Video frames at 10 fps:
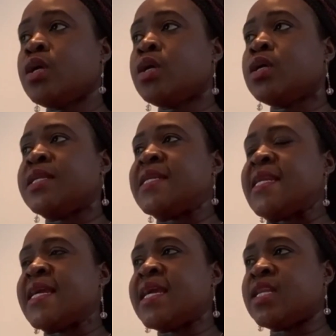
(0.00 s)

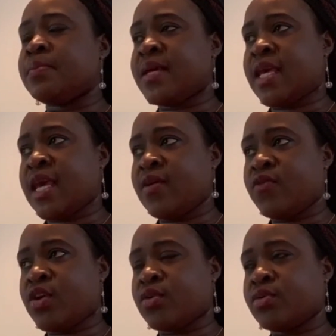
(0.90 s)
need
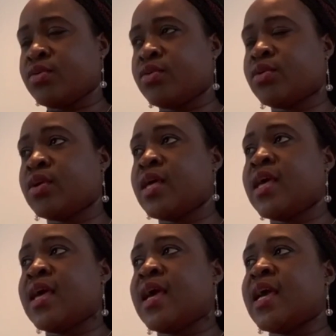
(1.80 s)
behavior
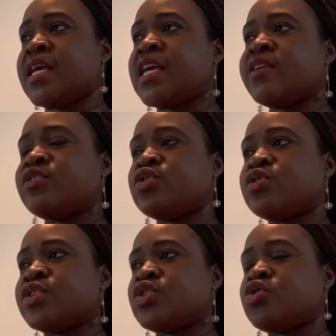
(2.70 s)
and it gives you
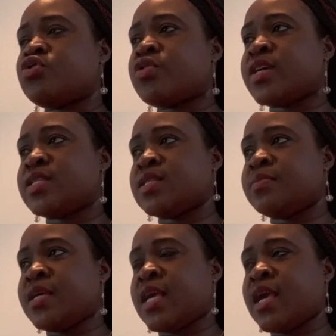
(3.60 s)
your stress
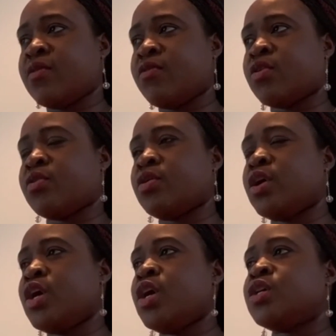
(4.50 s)
behavior
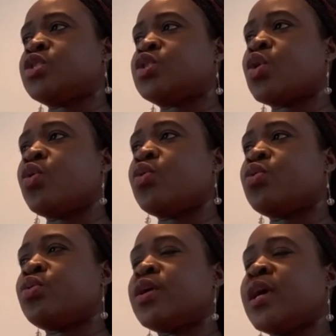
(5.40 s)
so
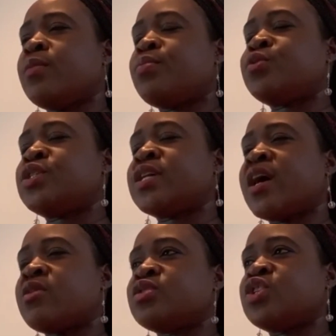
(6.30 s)
it
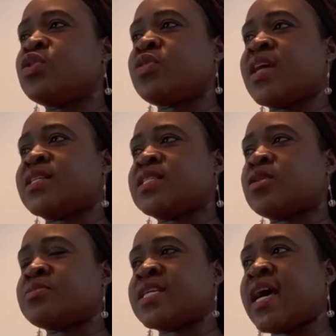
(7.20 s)
tells you that
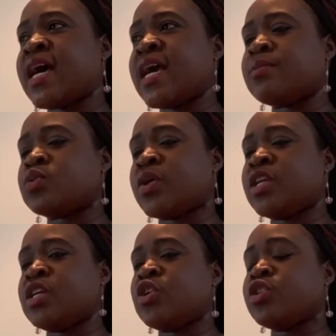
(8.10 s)
sometimes when
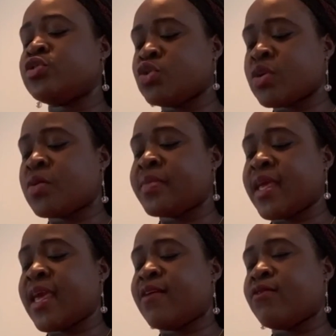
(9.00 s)
your usual
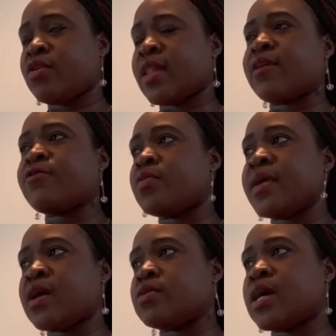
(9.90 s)
behavior like for me
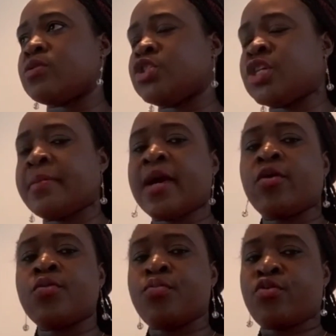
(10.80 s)
I'll, I'll share my
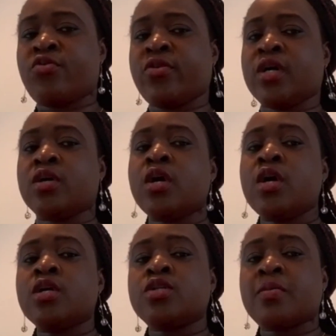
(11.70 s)
own profile
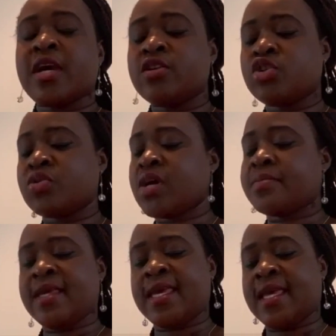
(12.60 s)
so my usual
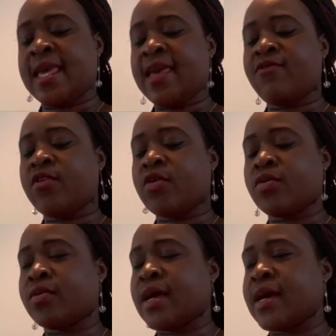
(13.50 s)
behavior
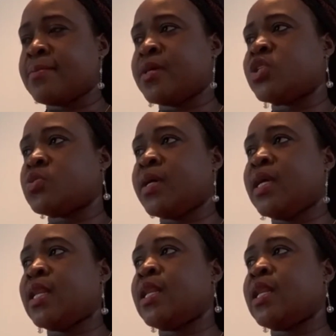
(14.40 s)
i'm between